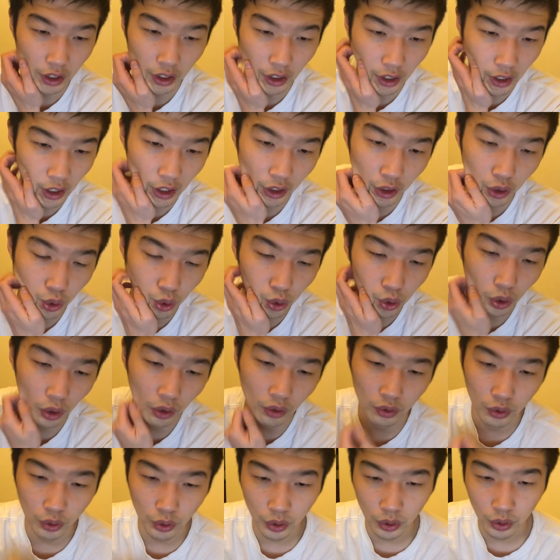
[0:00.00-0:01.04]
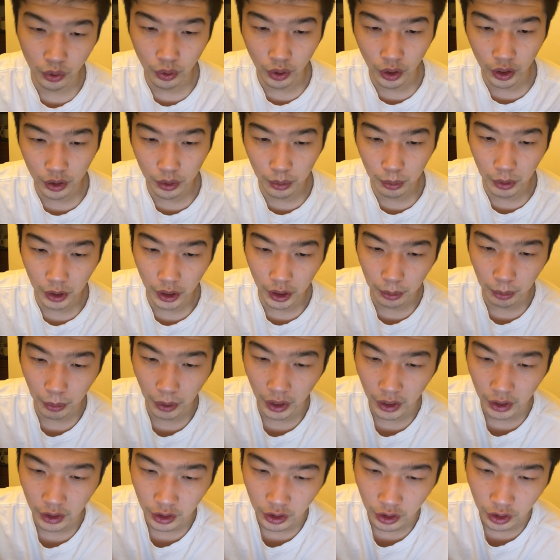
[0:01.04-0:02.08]
nature of rhythmic
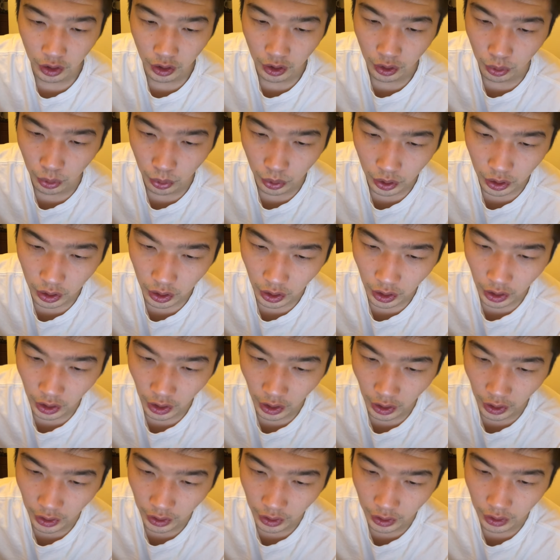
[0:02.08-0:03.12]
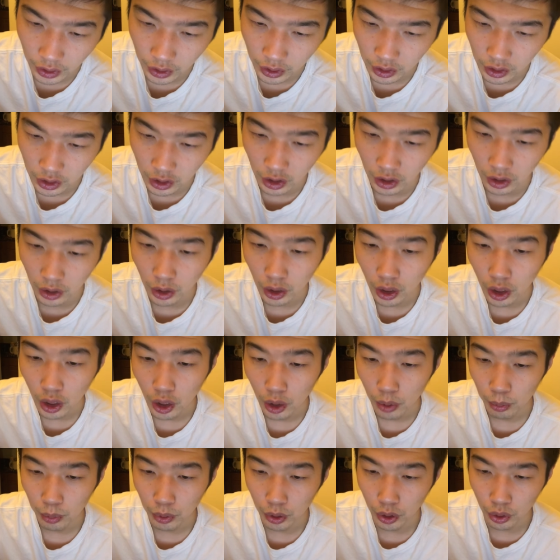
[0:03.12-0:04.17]
pattern used and the
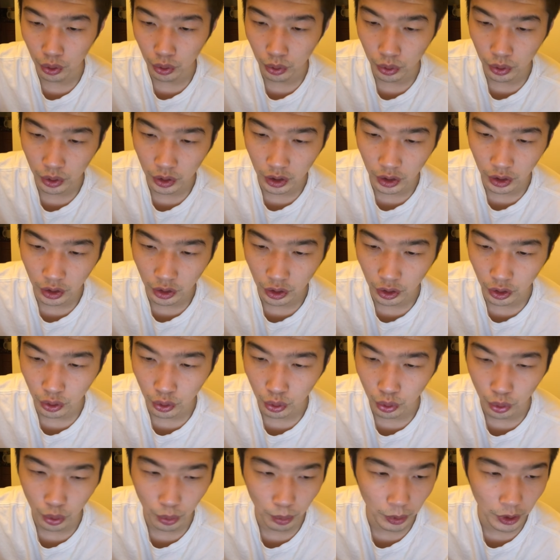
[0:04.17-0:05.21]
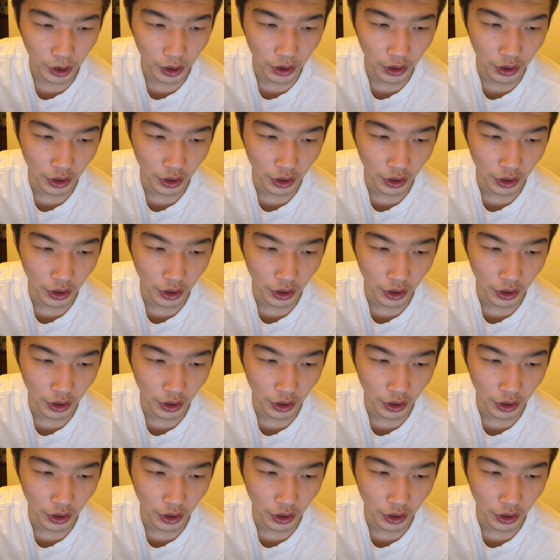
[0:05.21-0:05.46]
percussive instrument